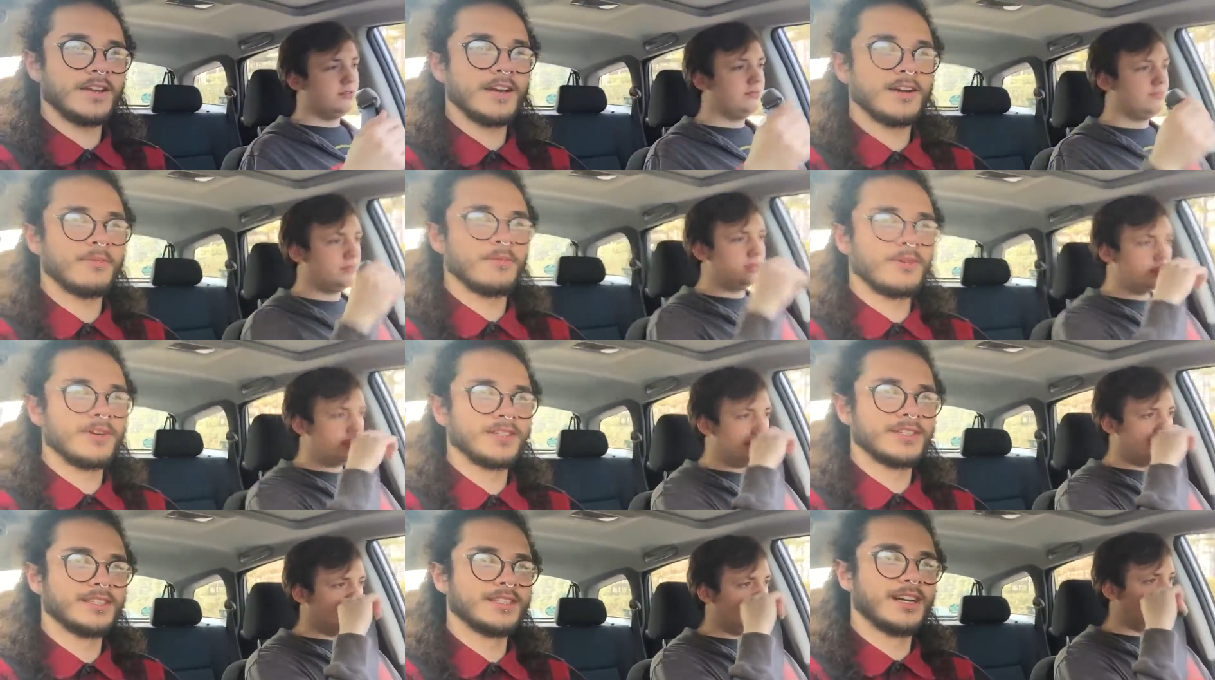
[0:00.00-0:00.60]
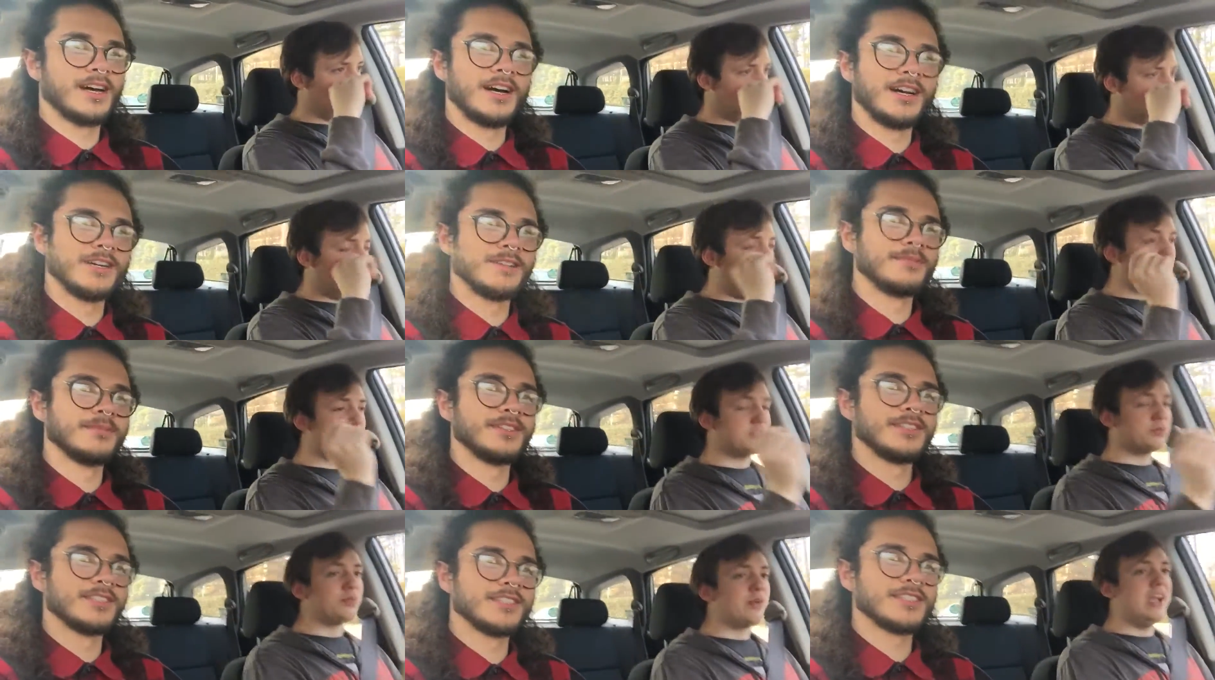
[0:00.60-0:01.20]
Speaker 1: at one time.
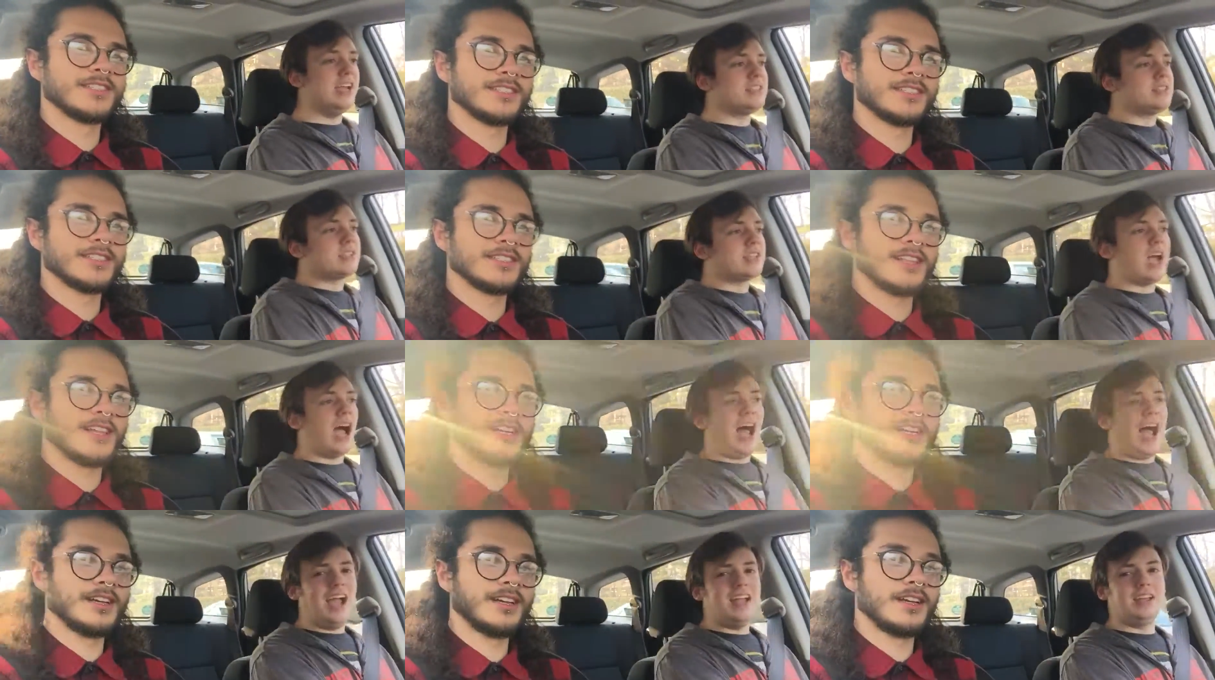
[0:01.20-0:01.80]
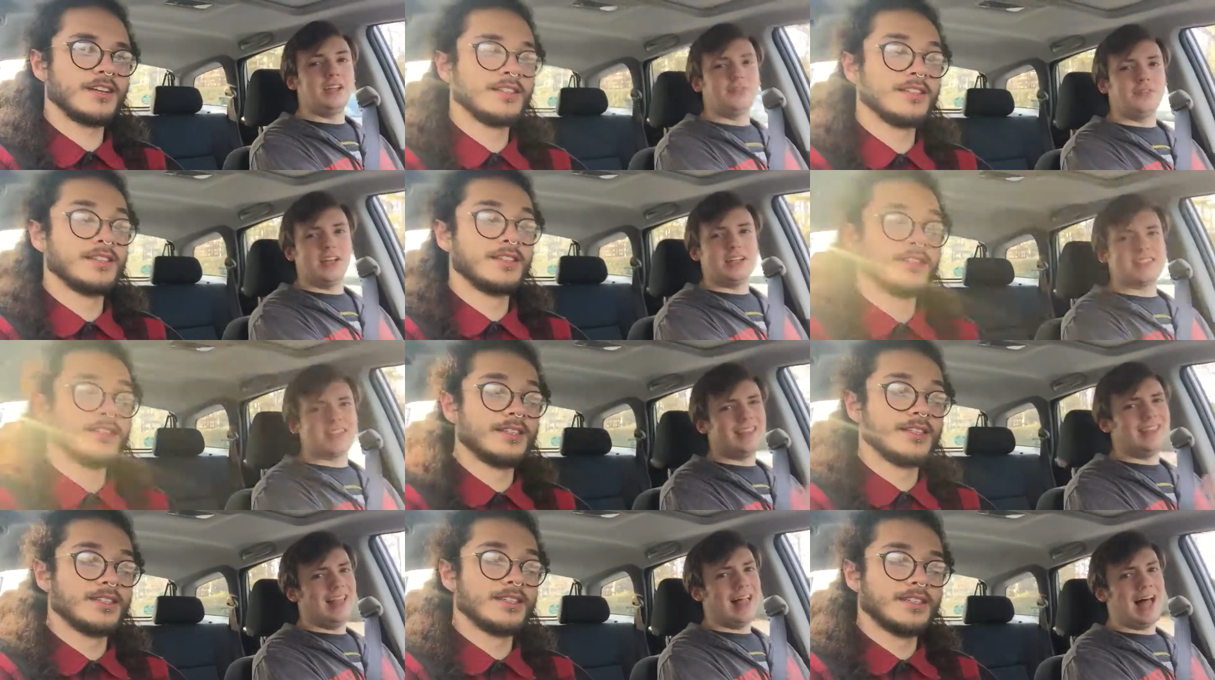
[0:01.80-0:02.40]
It's it's, it's kind of it's a
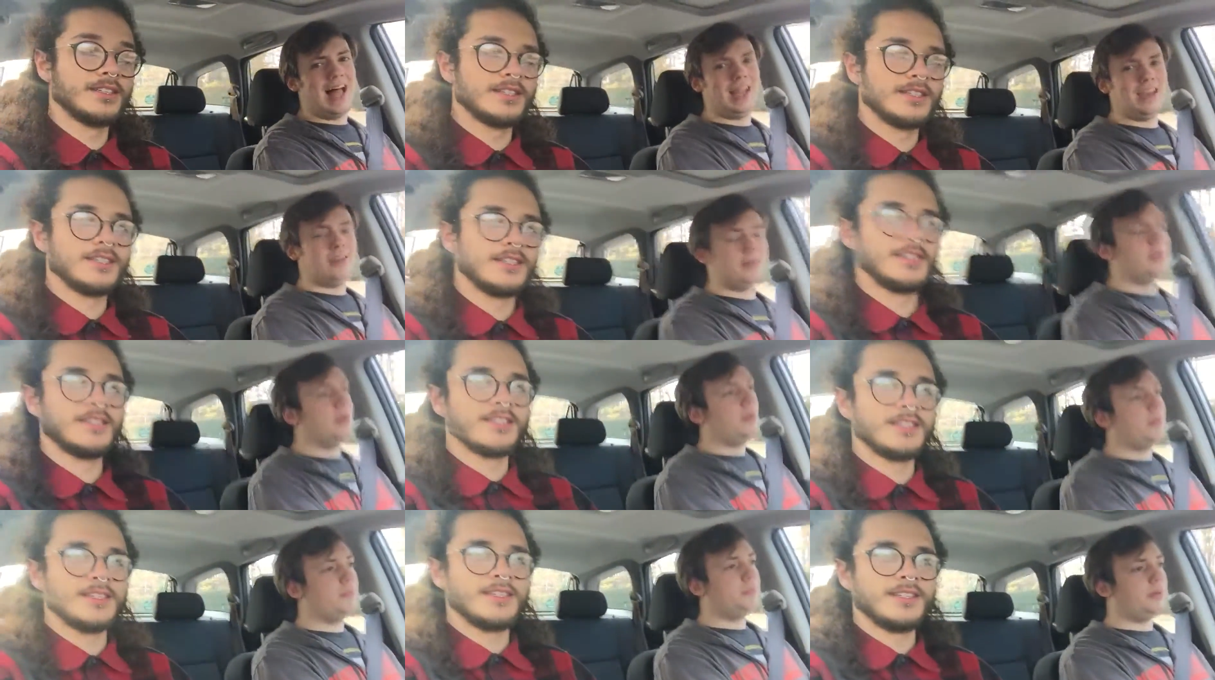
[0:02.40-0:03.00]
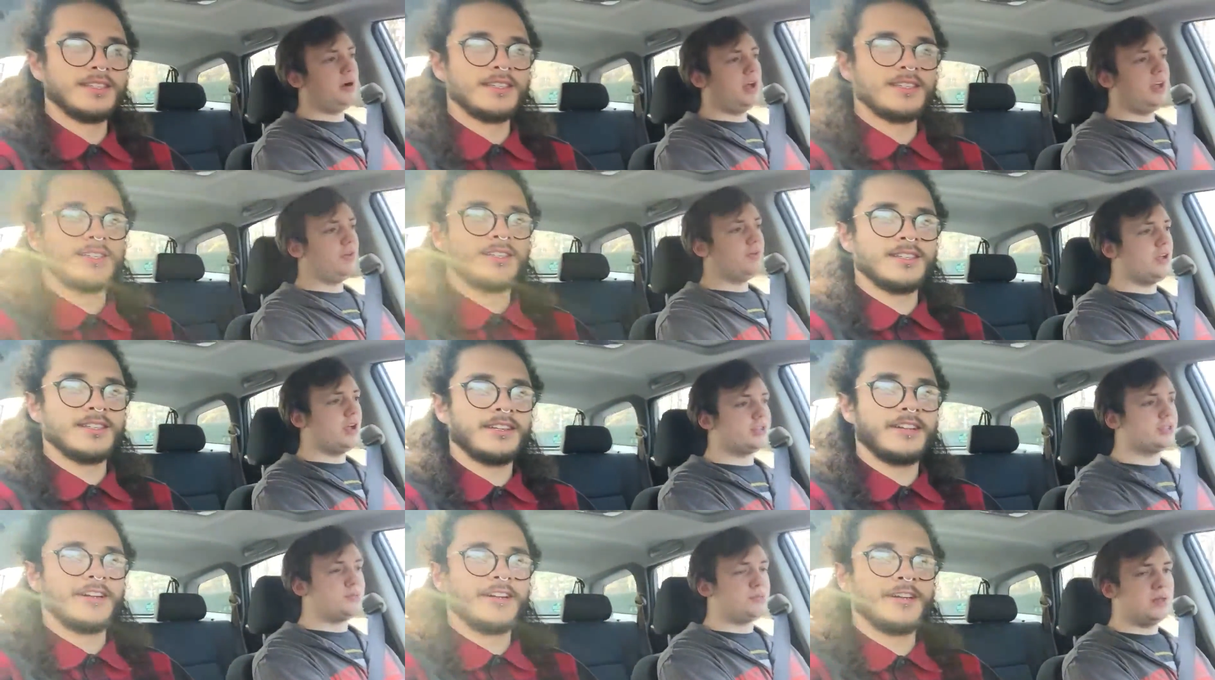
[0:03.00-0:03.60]
lot, but we
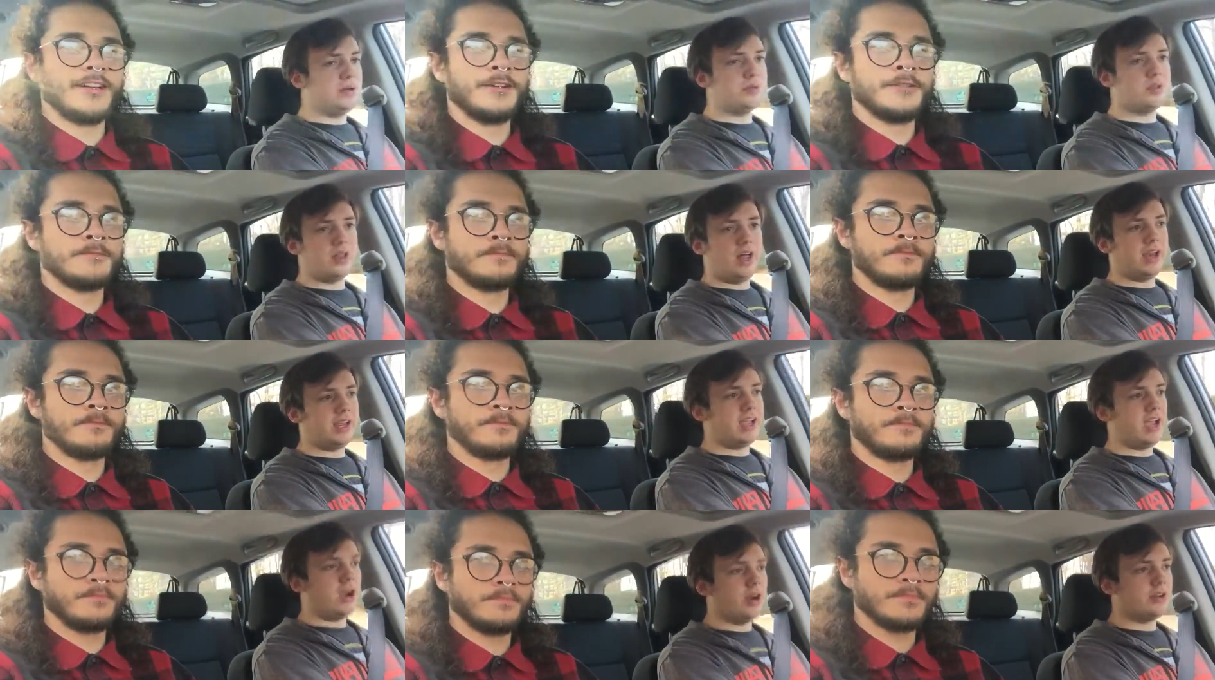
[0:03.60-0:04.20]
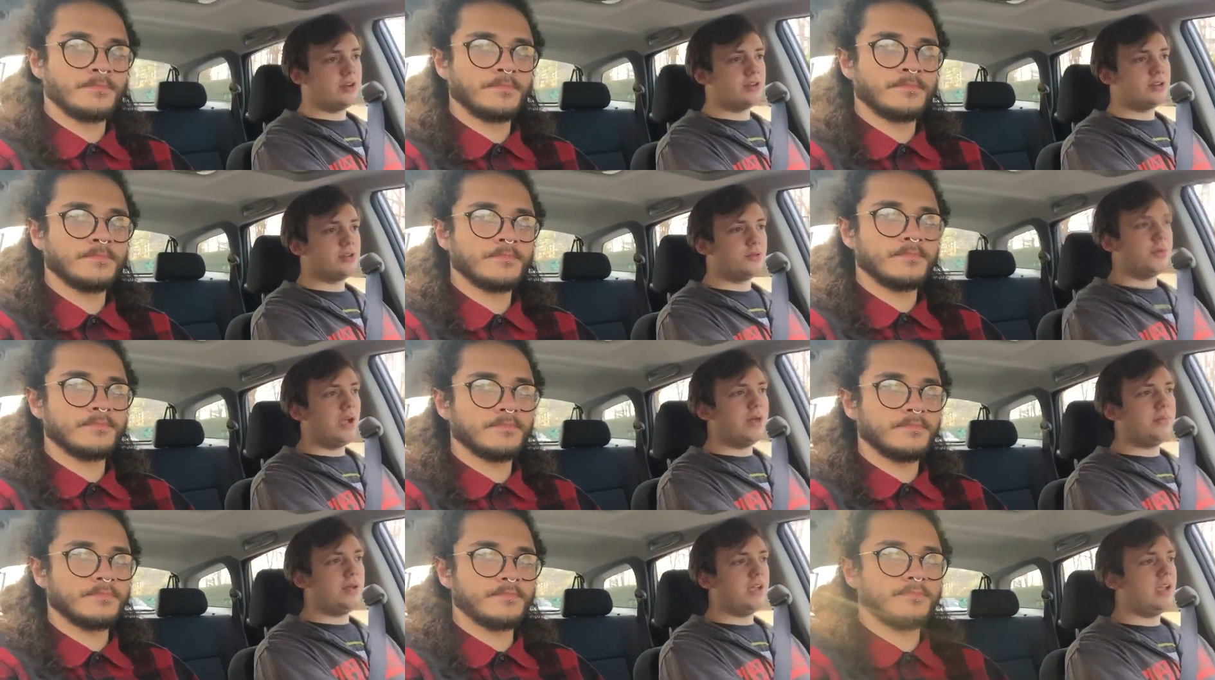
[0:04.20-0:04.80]
also play with a lot of characters, so
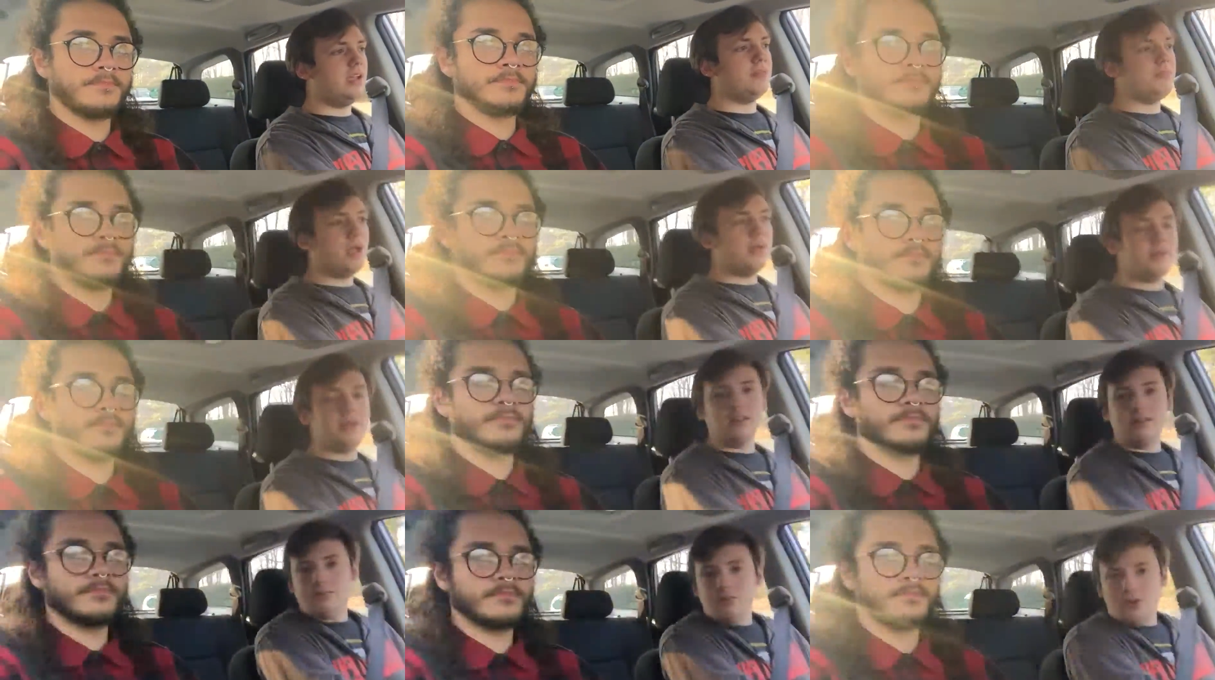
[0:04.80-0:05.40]
maybe maybe in the